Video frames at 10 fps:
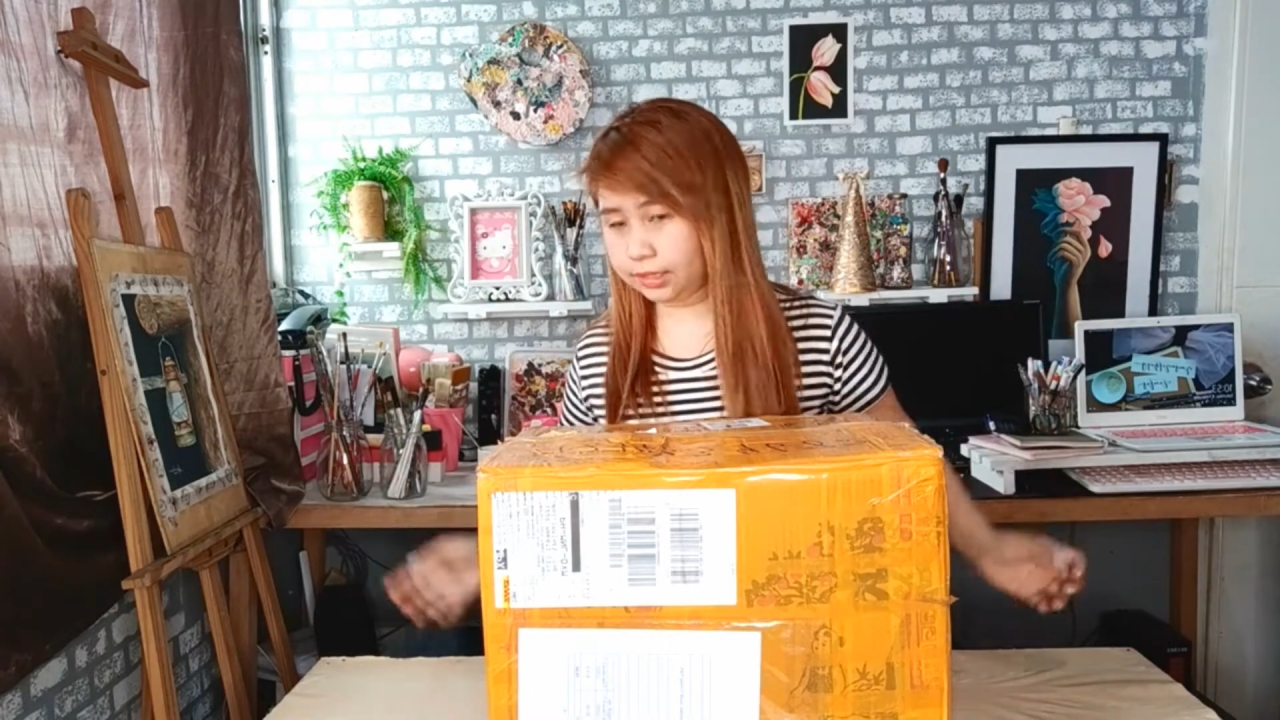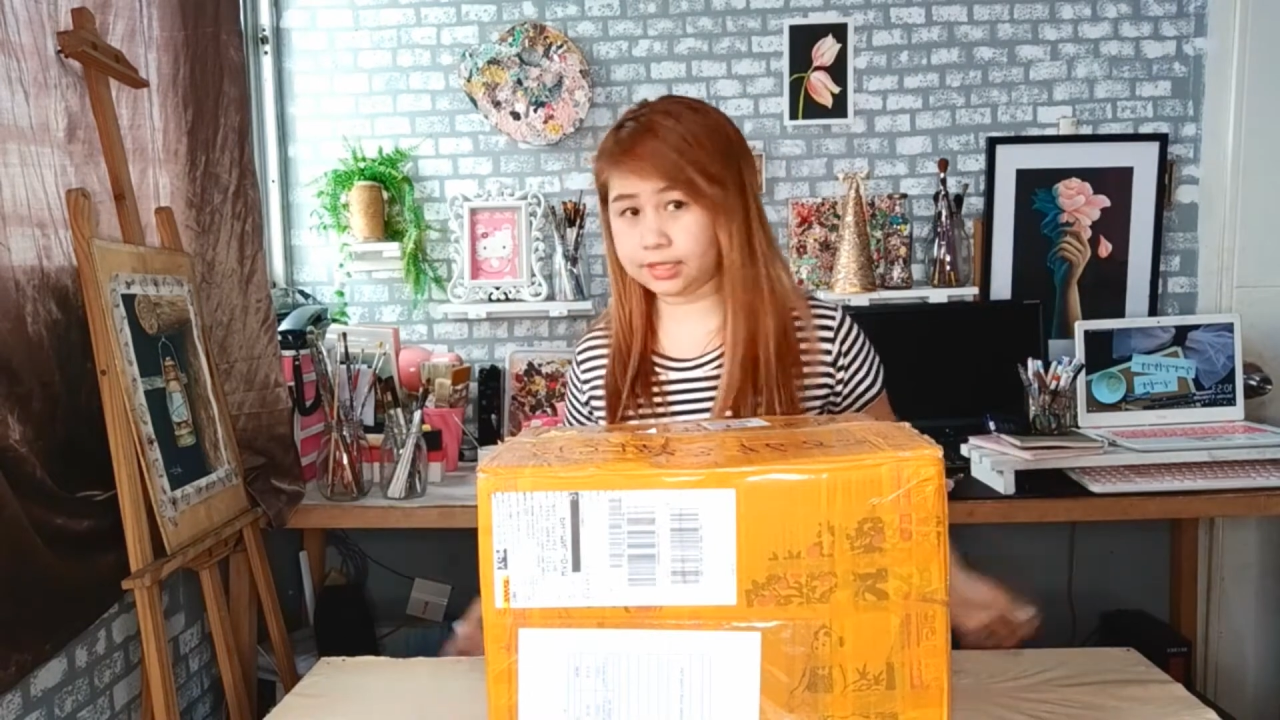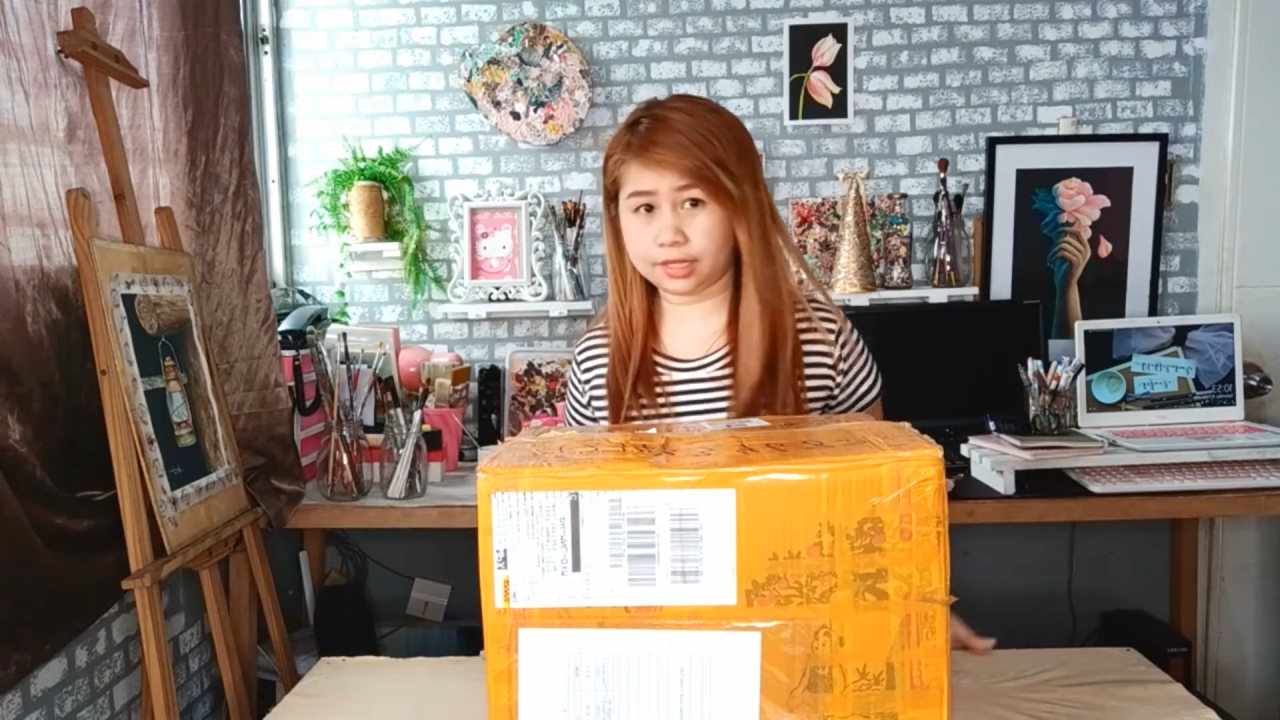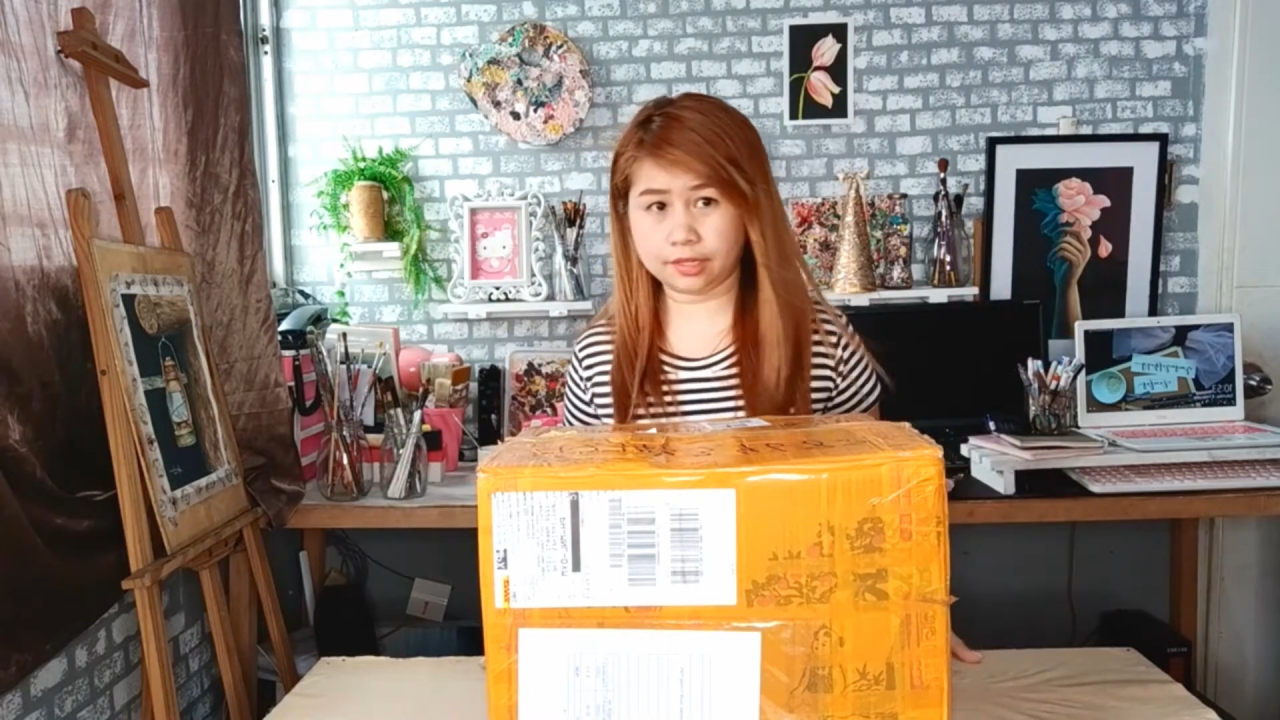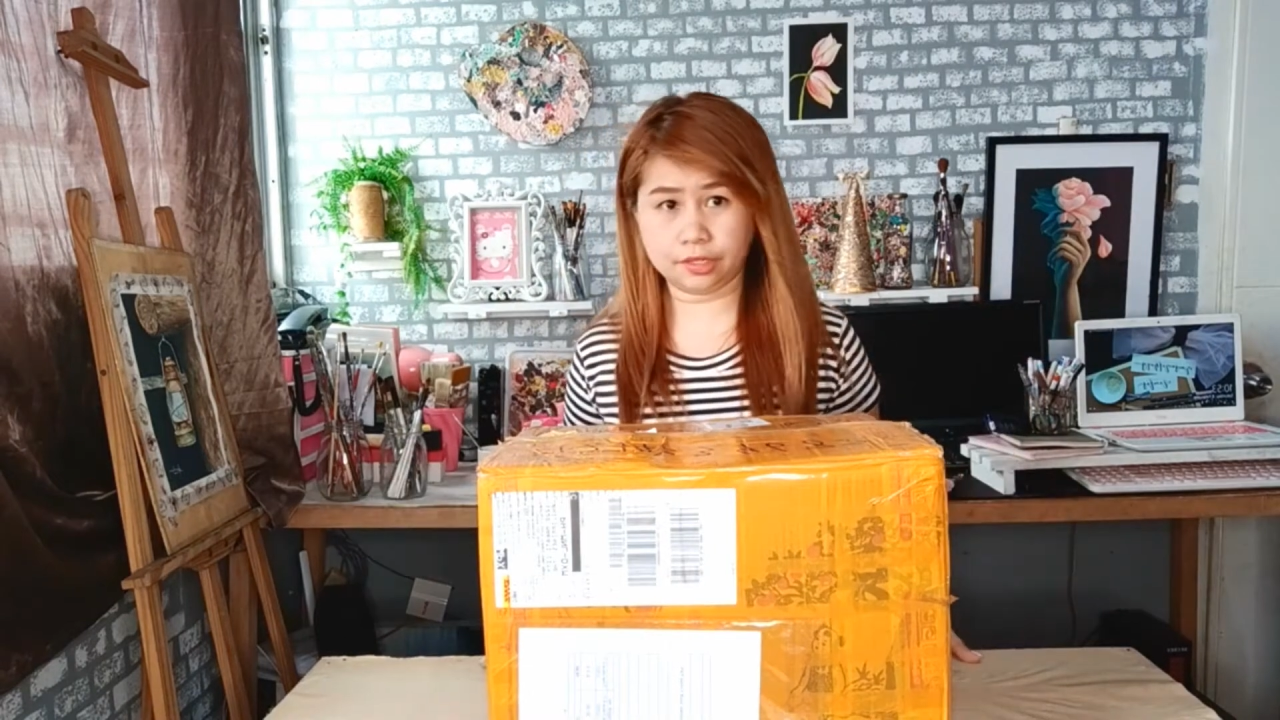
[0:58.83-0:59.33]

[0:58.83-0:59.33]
kind of